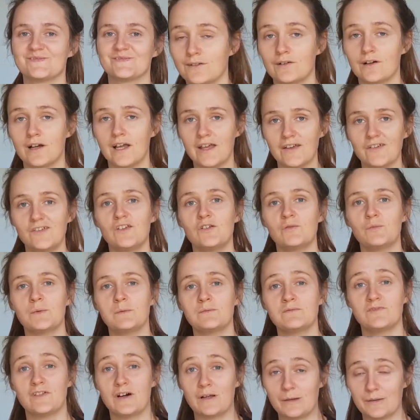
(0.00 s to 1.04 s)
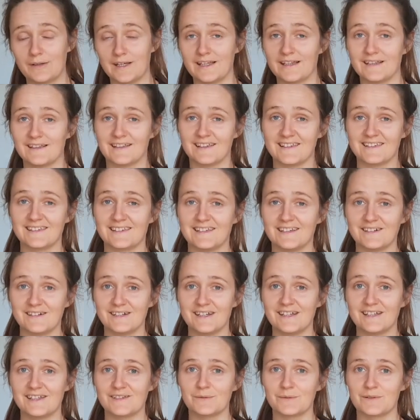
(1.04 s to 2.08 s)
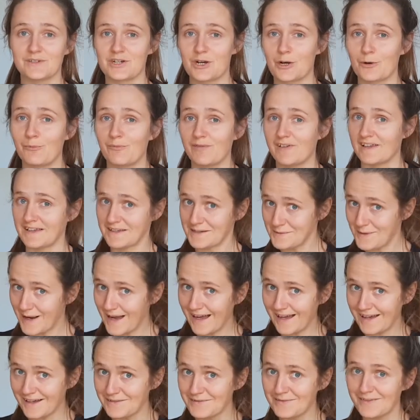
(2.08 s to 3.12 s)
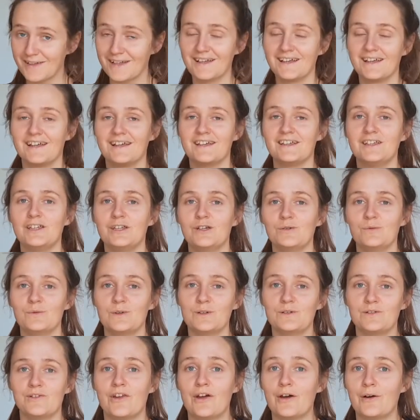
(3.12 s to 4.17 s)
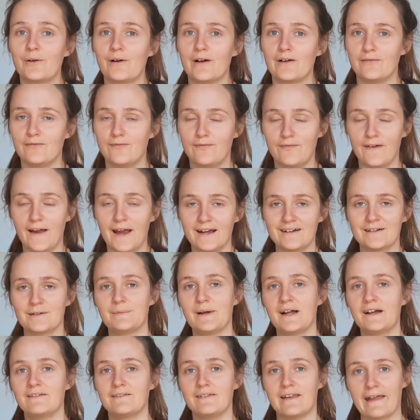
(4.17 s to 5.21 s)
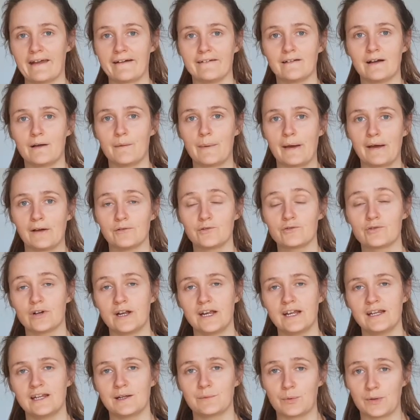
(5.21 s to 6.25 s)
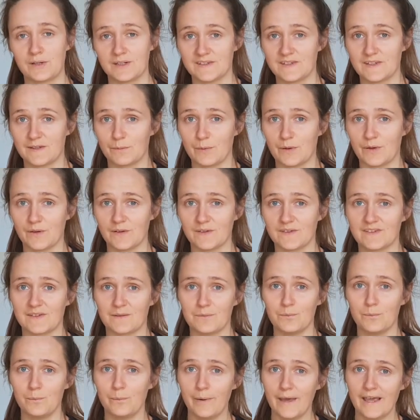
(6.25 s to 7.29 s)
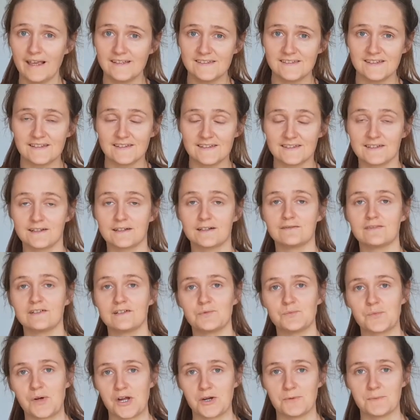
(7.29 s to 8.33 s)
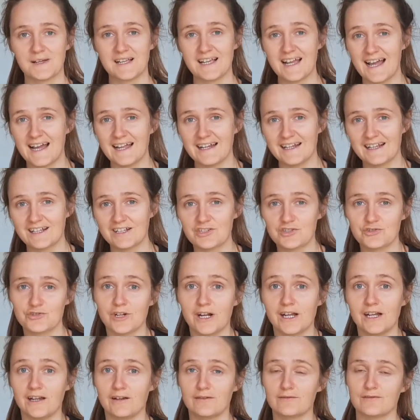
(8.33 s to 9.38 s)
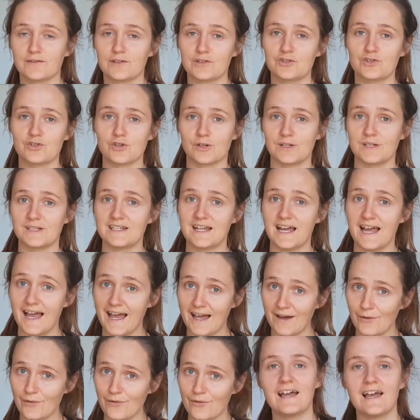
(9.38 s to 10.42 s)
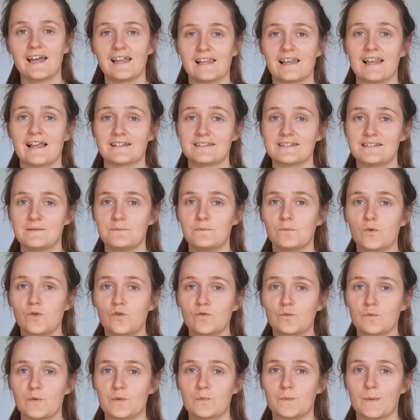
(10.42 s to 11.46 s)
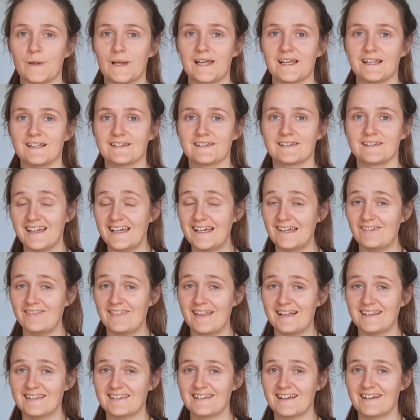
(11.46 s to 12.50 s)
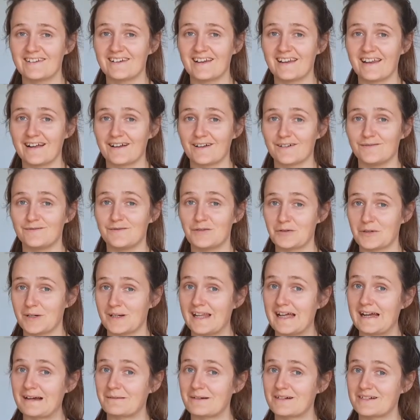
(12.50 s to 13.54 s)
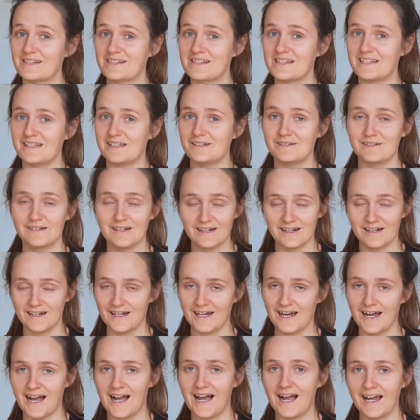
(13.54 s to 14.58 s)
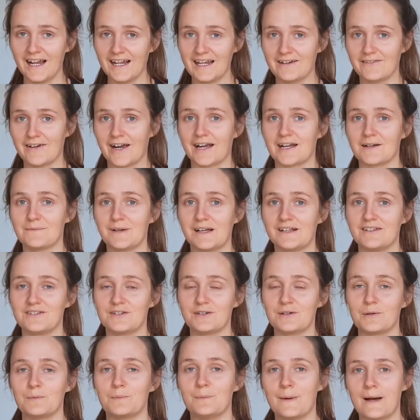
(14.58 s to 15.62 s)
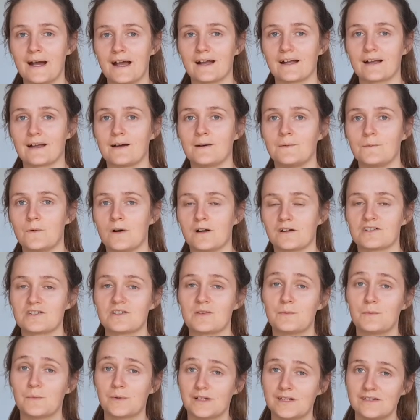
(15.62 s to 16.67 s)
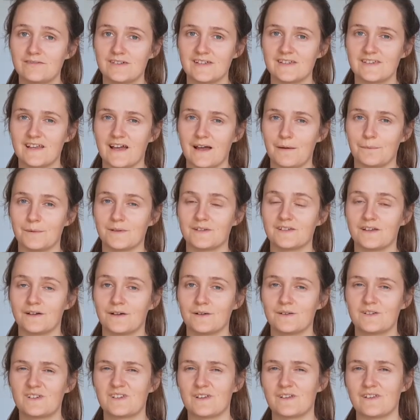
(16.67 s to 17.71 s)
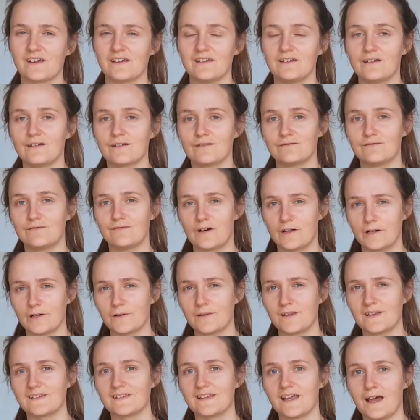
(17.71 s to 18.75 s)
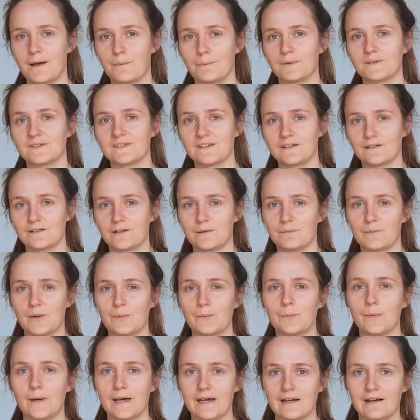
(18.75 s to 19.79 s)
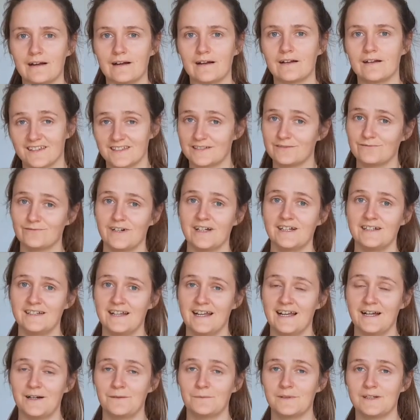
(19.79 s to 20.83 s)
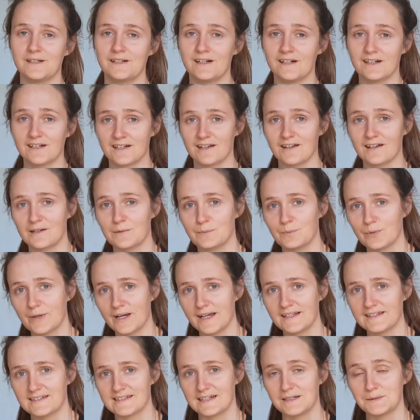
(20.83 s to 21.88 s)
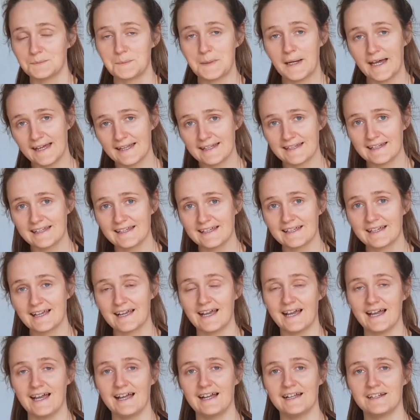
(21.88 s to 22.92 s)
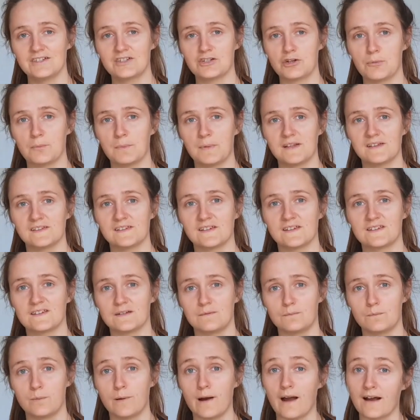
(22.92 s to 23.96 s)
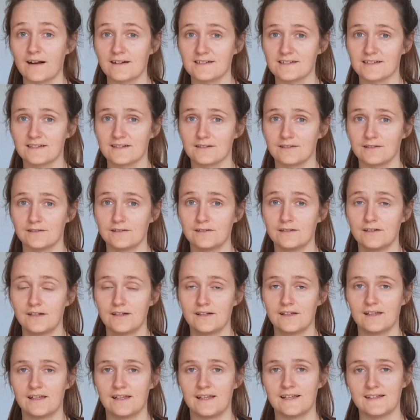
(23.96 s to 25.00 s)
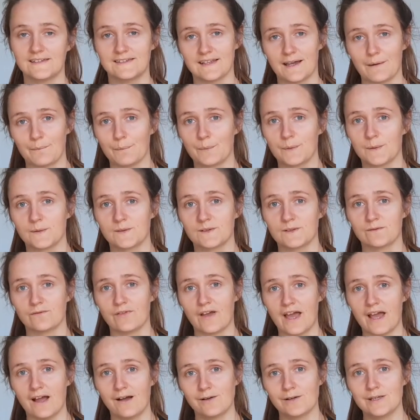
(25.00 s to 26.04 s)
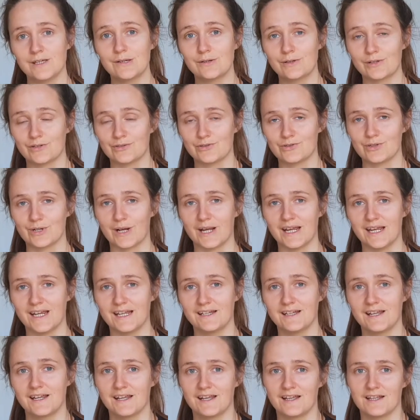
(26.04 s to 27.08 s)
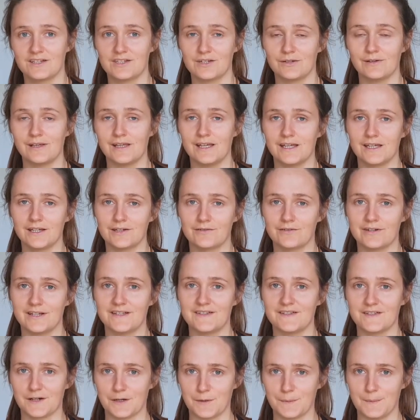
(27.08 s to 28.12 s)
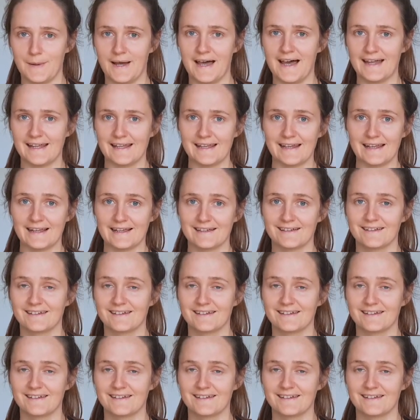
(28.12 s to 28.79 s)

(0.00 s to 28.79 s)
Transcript: So if you've been following the series, which hopefully you have, you will know a fair amount now about training principles, some basic surfing biomechanics, training for joint health, and lastly movement planes. If that sounded like a foreign language to you, I highly recommend you go back and watch the previous episodes so that you can follow this episode a bit better. So right now we are going to break down paddling and jump into some practical examples of how you can train to increase your paddling.